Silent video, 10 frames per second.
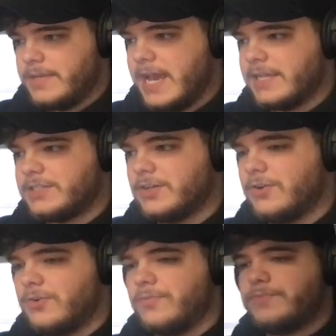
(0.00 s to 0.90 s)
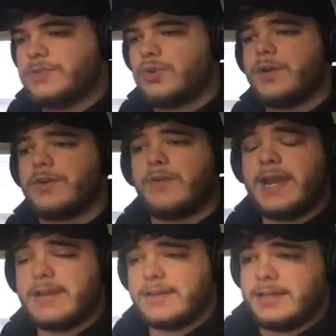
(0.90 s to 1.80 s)
Yeah, so Torrey
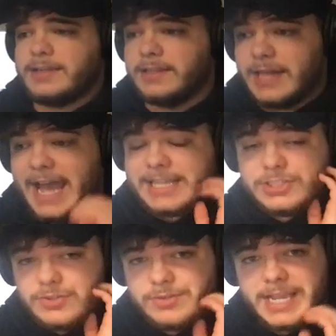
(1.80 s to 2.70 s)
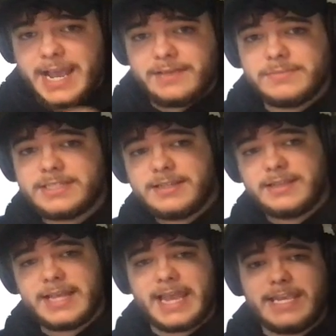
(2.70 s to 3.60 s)
Craig, the last 2 times
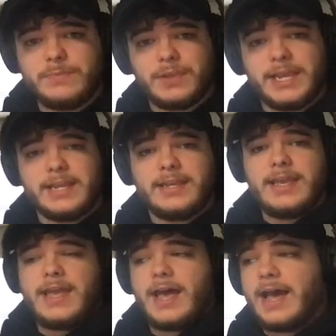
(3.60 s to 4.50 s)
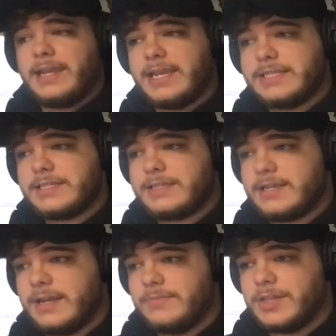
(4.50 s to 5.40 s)
that he played against
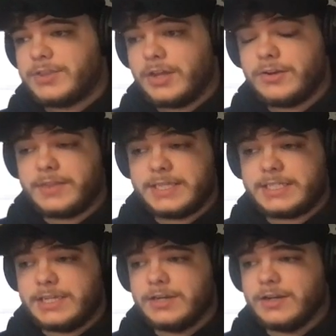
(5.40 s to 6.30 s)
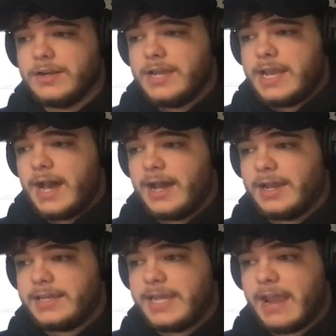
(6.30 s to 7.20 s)
the Thunder this year,
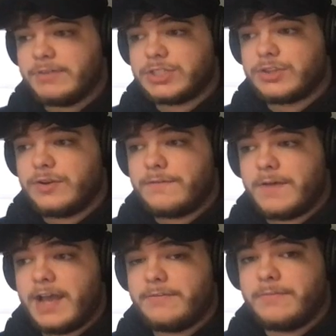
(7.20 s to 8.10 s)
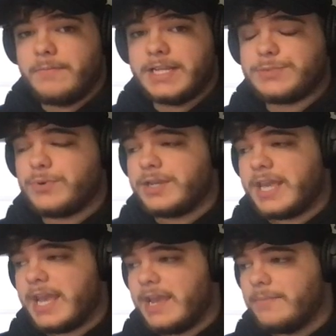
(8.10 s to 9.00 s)
he averaged 35 minutes per
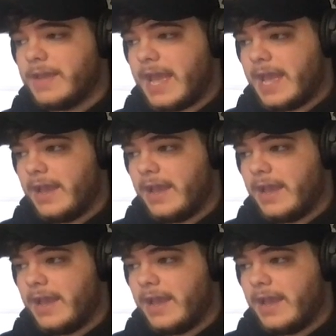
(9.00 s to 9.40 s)
game,